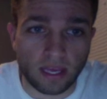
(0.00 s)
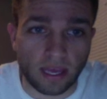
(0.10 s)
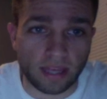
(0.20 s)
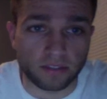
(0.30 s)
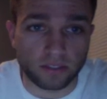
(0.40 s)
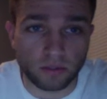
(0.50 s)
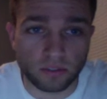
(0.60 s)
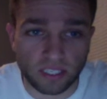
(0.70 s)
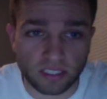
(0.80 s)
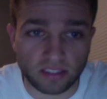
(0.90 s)
And
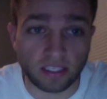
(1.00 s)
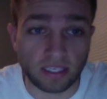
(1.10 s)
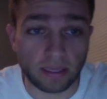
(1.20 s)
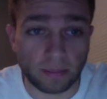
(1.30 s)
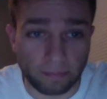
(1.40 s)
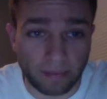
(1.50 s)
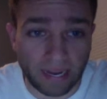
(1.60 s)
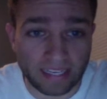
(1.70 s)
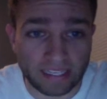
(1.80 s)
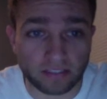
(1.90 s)
260
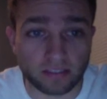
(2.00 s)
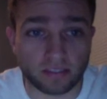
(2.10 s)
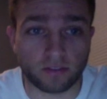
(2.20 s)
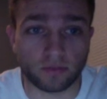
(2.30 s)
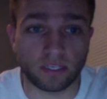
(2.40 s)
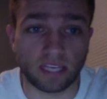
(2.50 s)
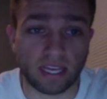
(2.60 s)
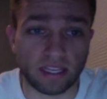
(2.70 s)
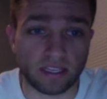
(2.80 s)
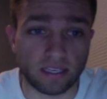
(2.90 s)
minus
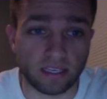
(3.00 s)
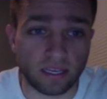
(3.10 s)
380